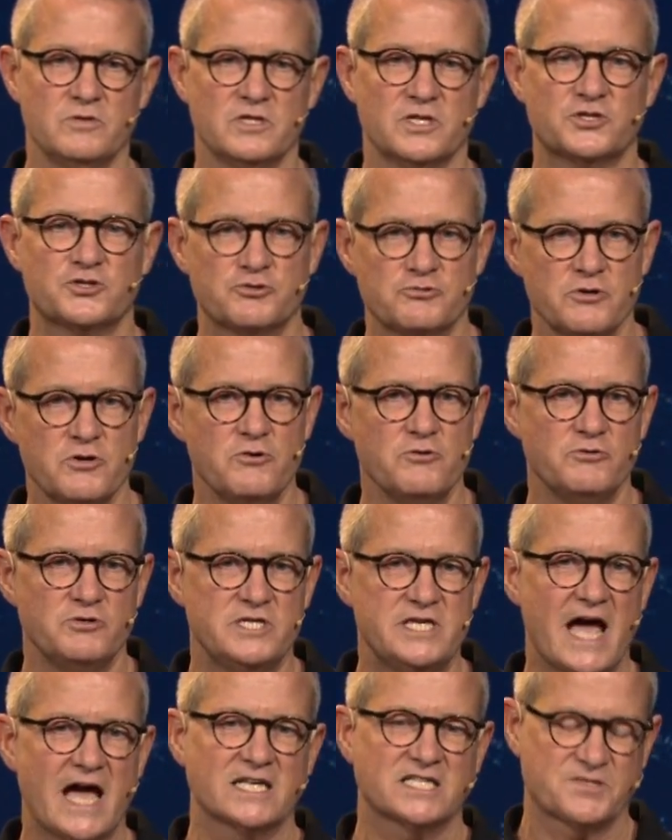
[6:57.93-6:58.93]
the true
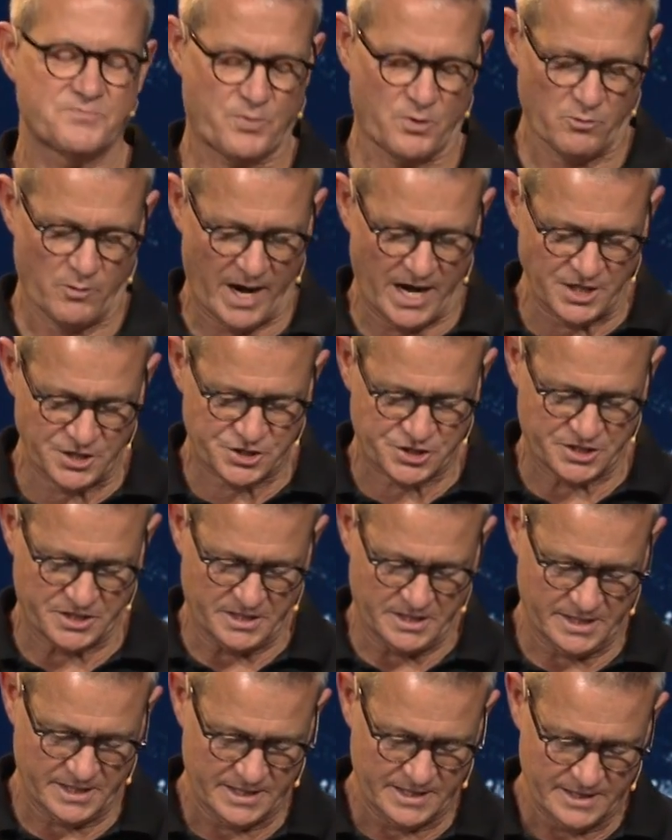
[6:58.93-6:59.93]

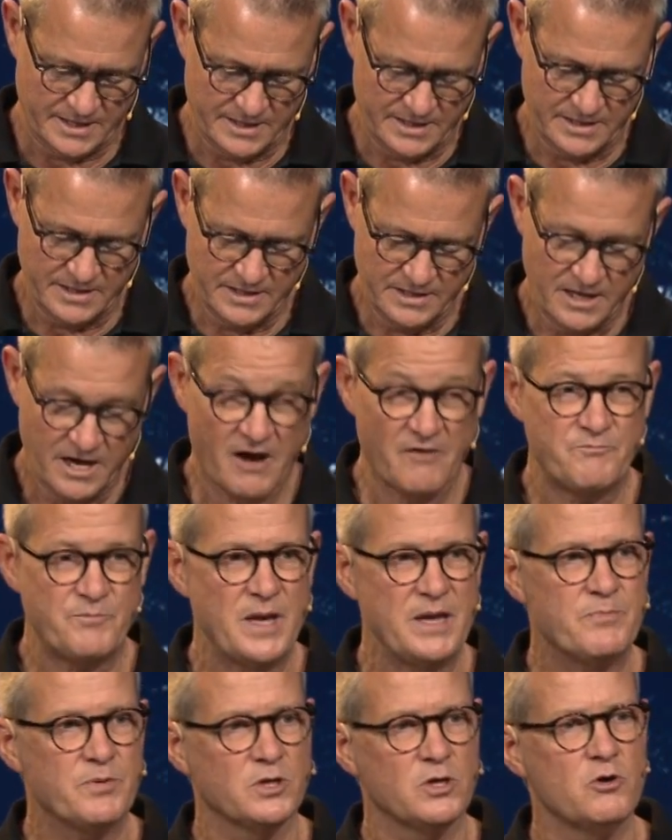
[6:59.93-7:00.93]
desperation of
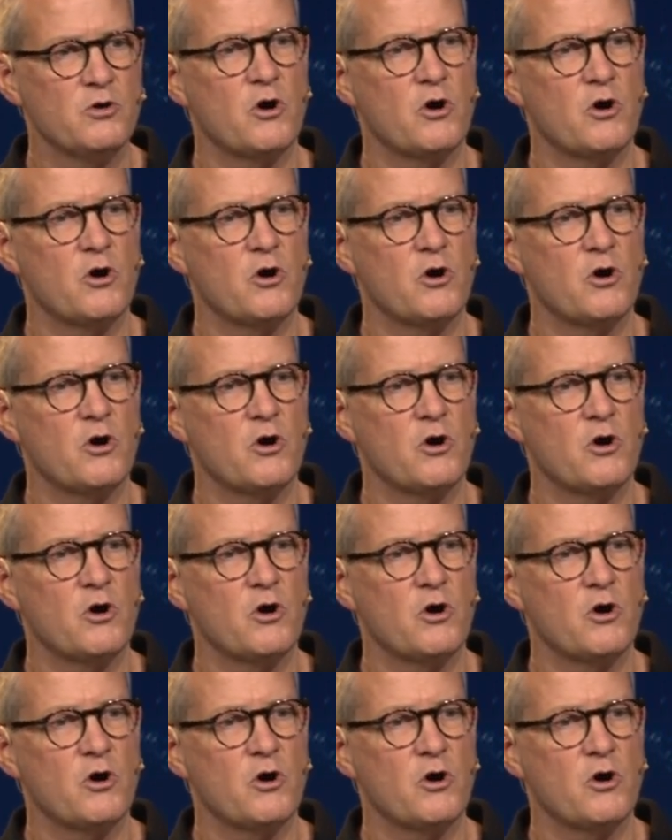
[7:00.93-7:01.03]
people who